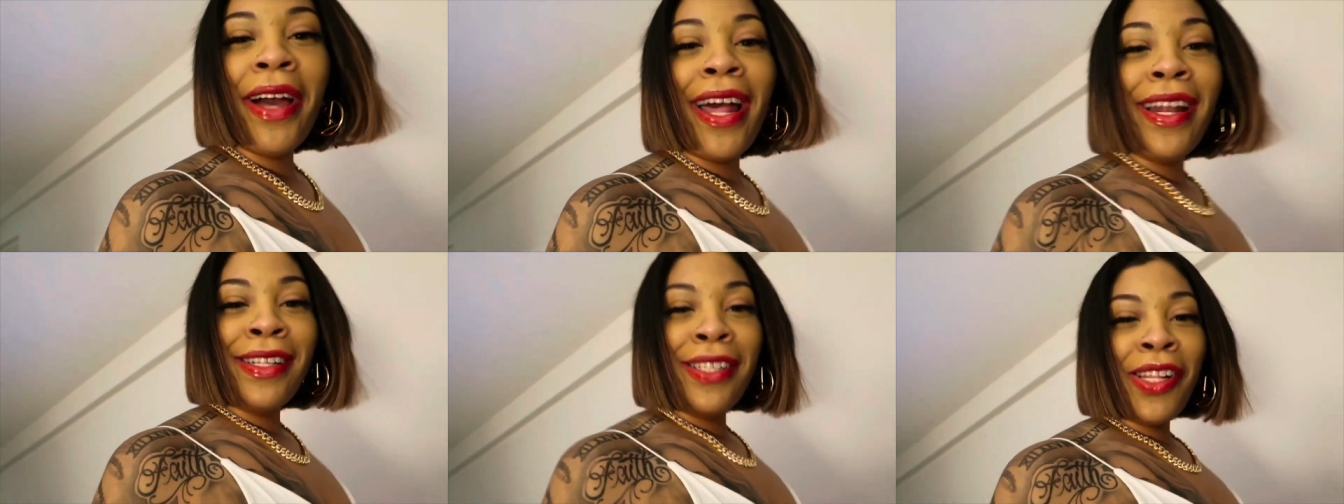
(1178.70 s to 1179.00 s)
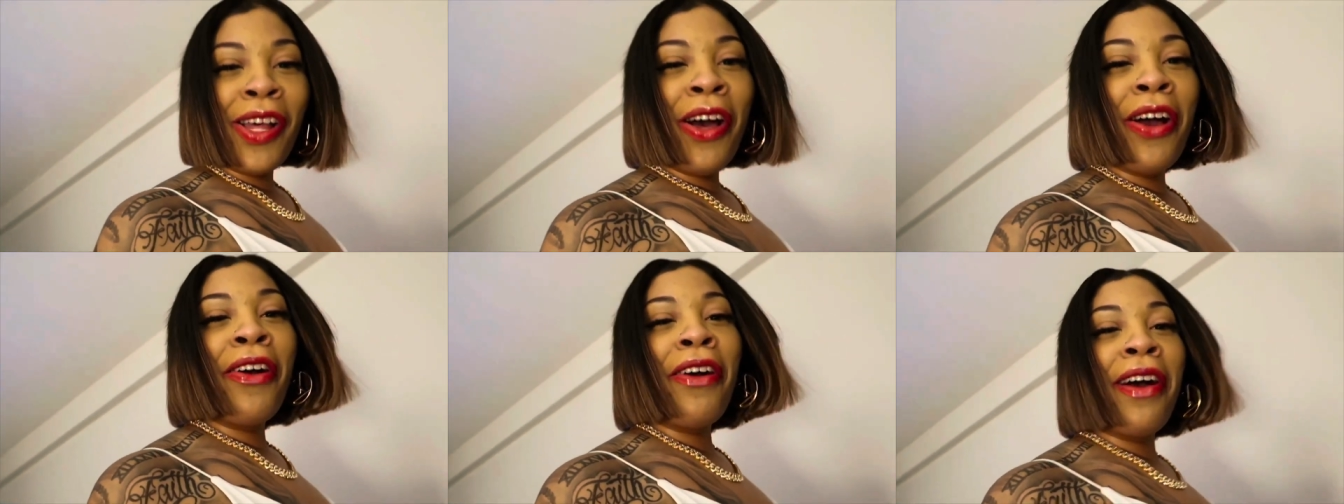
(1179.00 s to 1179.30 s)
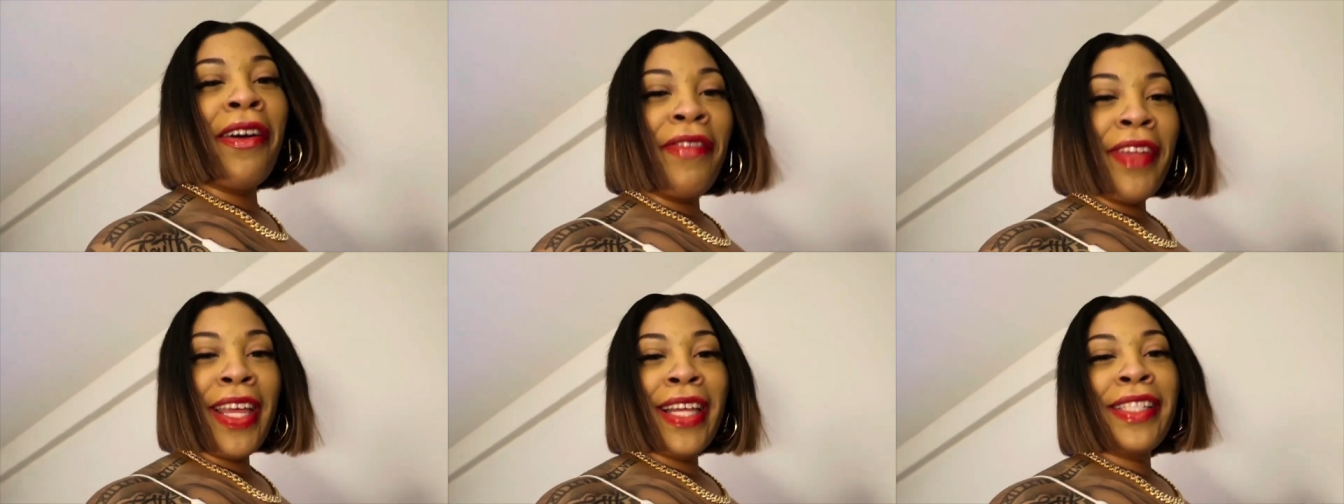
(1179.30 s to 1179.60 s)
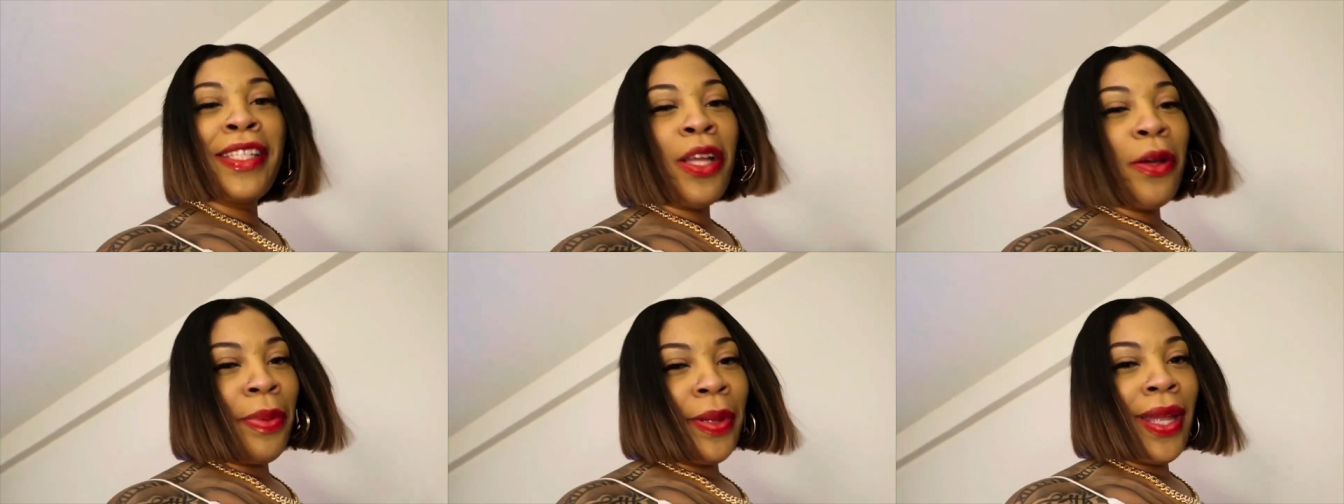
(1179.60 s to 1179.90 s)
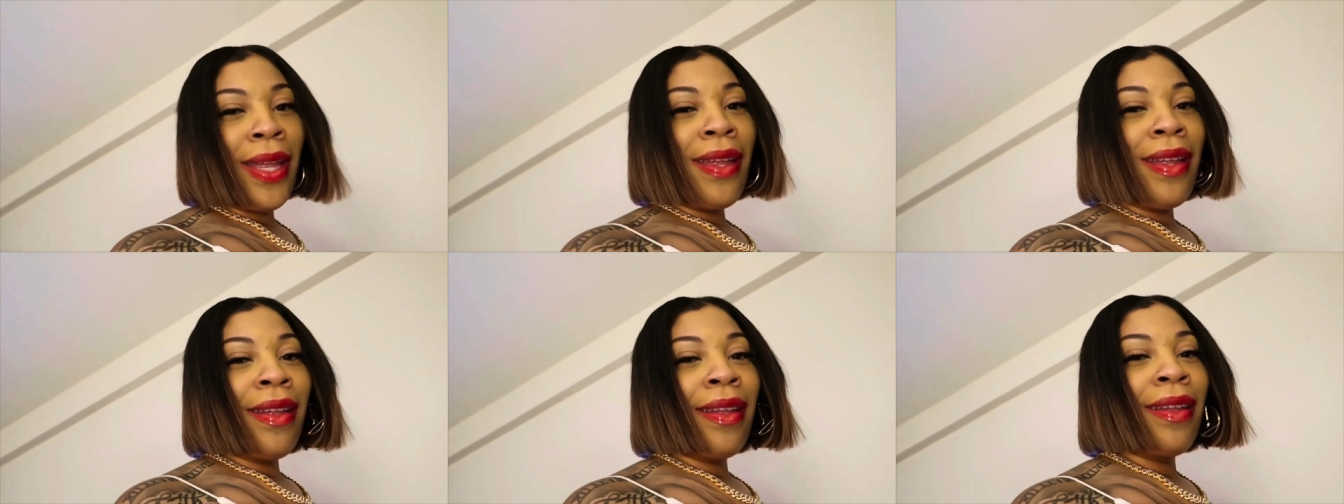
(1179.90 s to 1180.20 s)
got a song called the SOP?
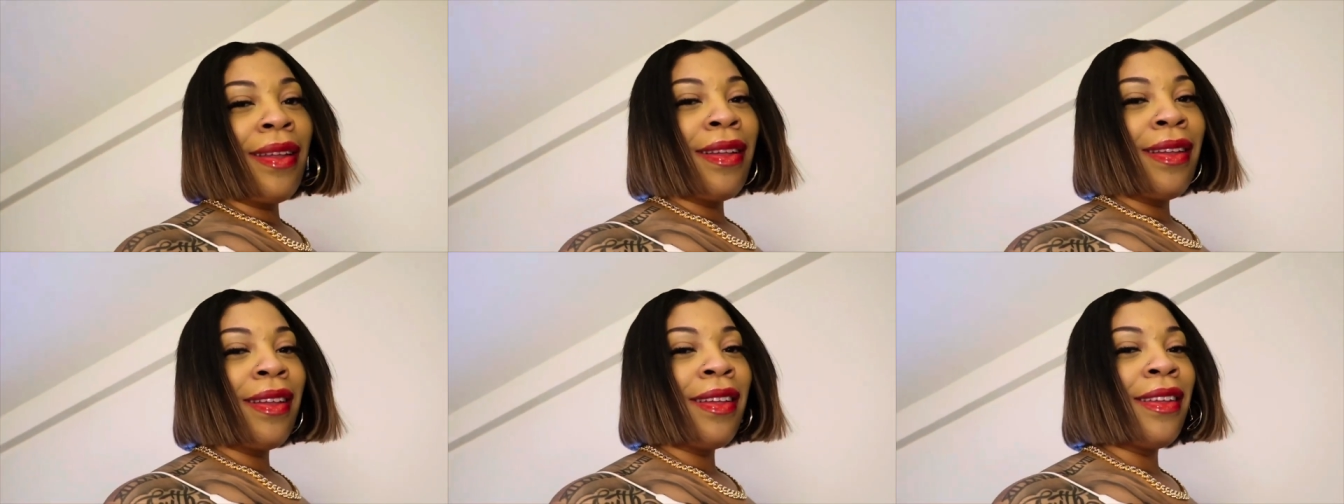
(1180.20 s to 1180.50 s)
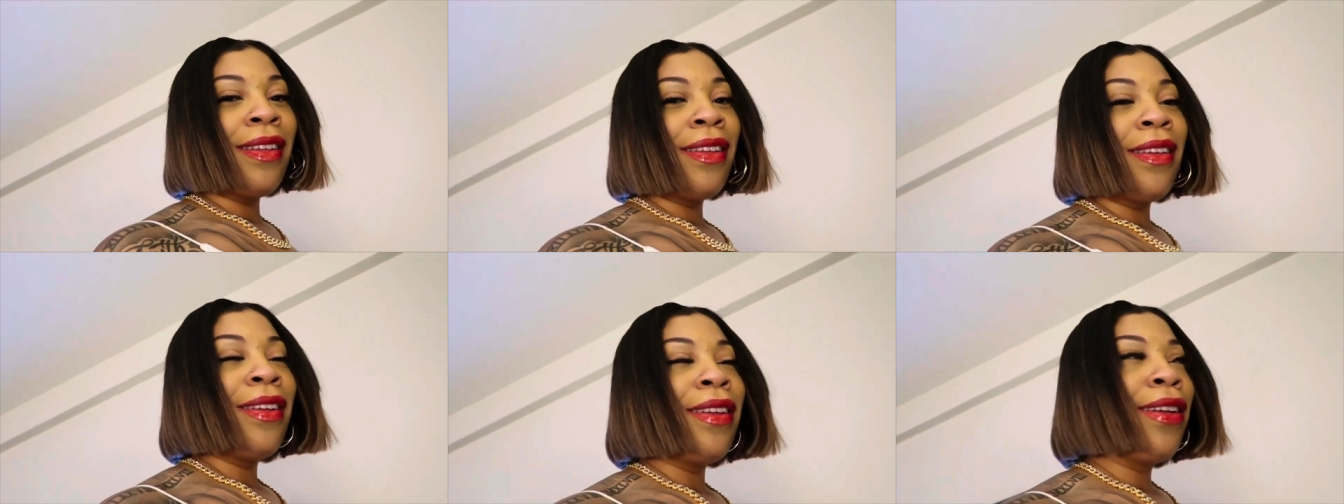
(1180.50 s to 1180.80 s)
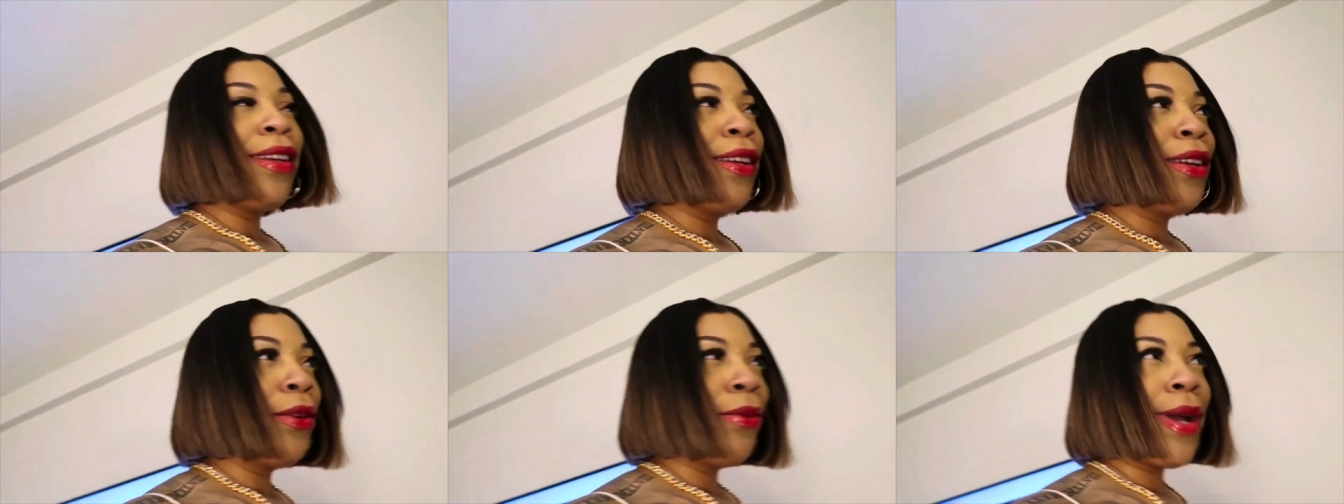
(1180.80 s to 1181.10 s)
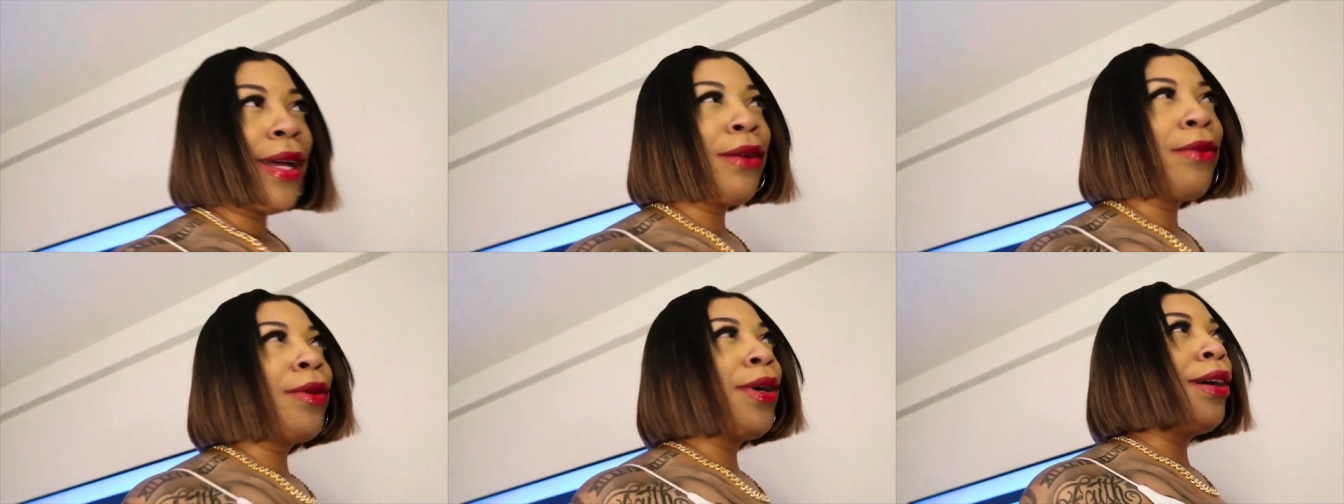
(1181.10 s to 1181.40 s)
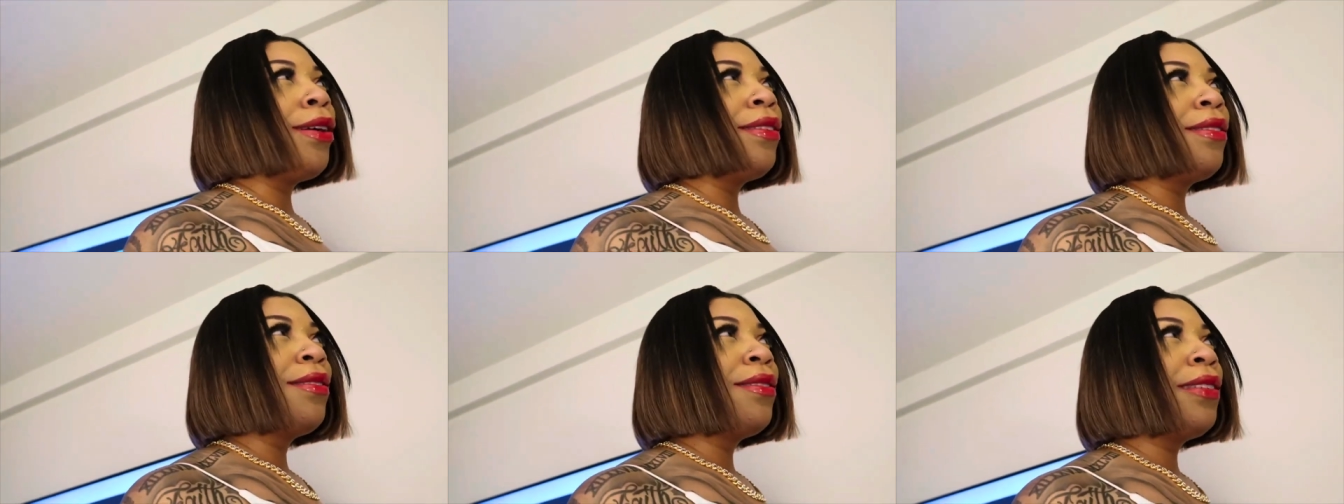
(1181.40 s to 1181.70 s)
Right or
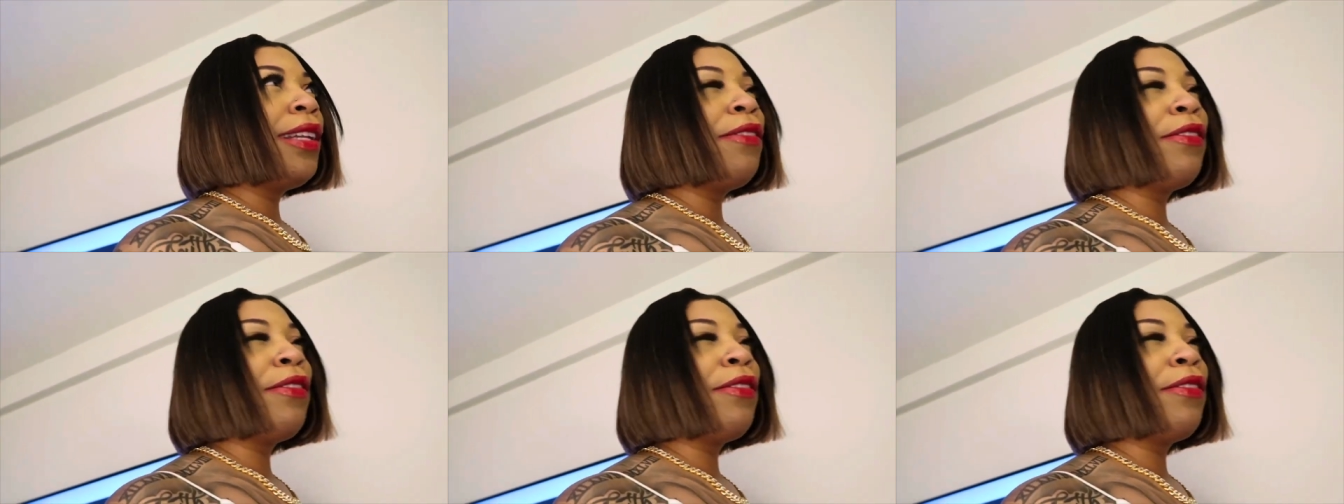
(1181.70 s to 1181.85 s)
wrong?